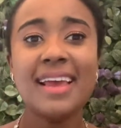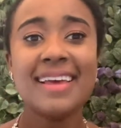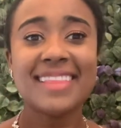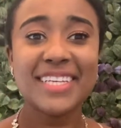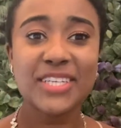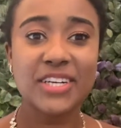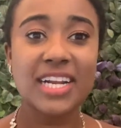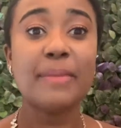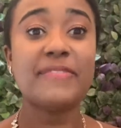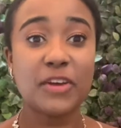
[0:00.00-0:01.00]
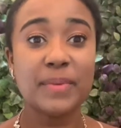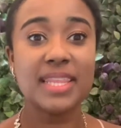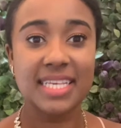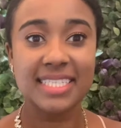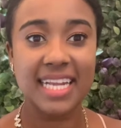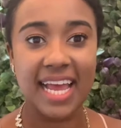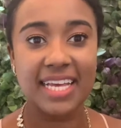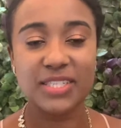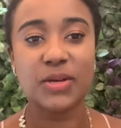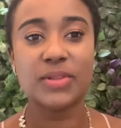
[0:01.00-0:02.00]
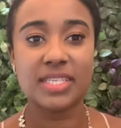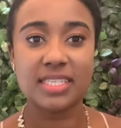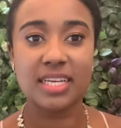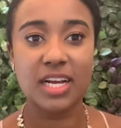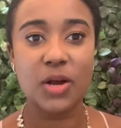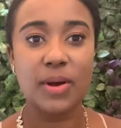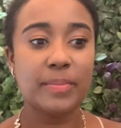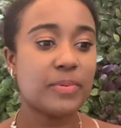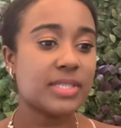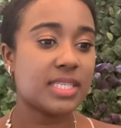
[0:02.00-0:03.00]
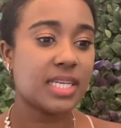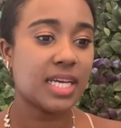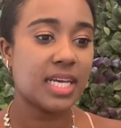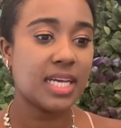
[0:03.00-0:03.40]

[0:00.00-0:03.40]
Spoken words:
things are good. I'm filming this today, so this is gonna go up. What's the date?